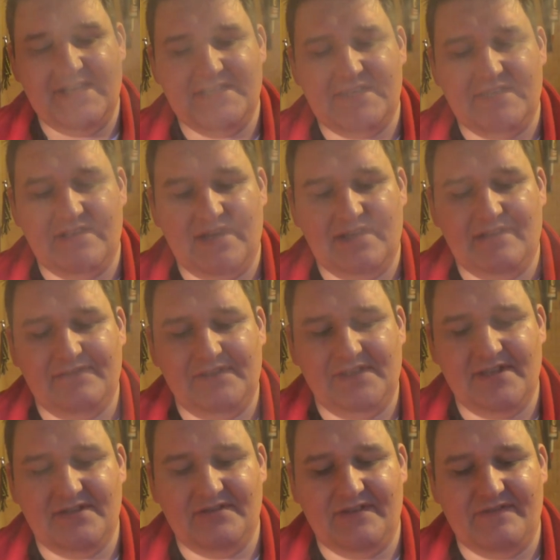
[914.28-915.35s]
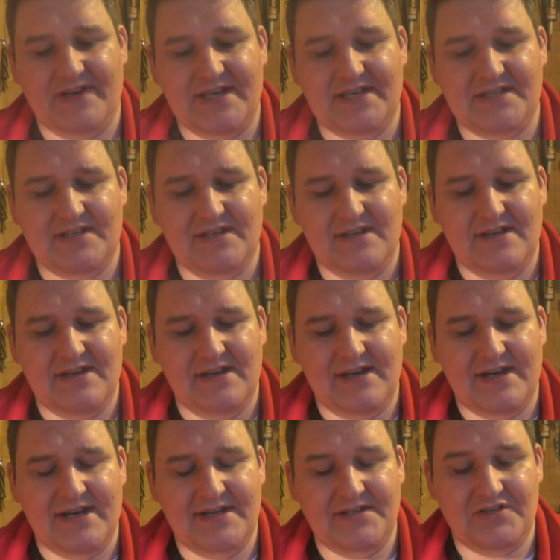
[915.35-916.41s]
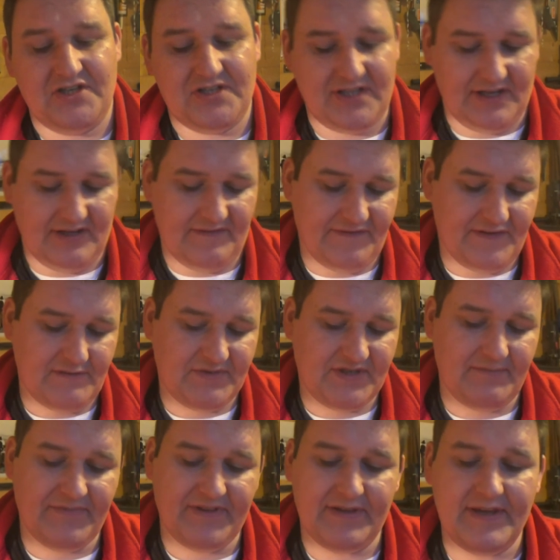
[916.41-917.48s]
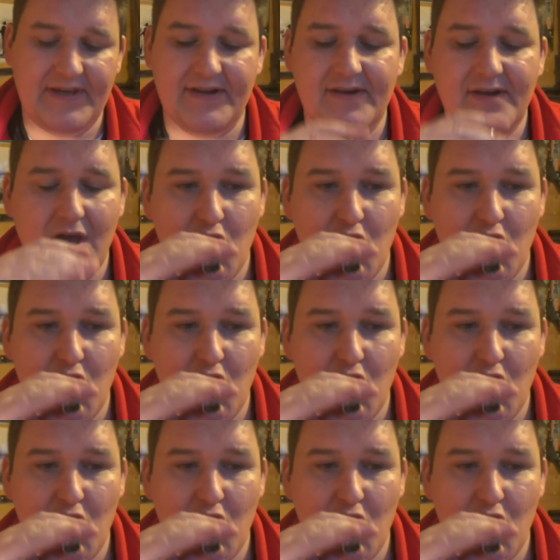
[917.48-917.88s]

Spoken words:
is a lovely little device. And just to confirm something here,